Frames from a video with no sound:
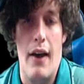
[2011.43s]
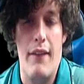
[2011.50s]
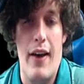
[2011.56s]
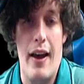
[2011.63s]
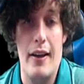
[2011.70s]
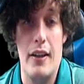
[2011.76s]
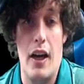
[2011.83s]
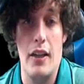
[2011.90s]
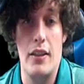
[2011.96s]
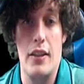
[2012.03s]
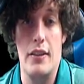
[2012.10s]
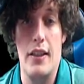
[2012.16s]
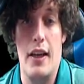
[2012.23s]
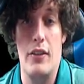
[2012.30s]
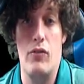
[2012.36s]
I got him
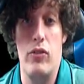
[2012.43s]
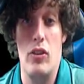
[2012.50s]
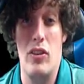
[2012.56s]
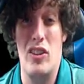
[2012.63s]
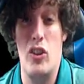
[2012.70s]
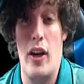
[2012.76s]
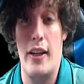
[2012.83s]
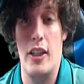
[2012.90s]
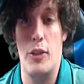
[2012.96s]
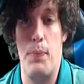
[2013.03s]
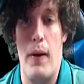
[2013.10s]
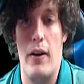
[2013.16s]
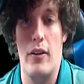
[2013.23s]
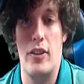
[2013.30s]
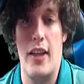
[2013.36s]
to head to the Dragon
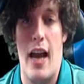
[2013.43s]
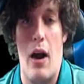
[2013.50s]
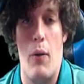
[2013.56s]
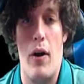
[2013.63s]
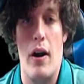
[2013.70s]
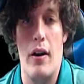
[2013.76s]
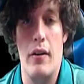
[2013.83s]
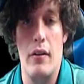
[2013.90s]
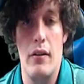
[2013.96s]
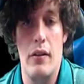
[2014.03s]
Spiral Tower.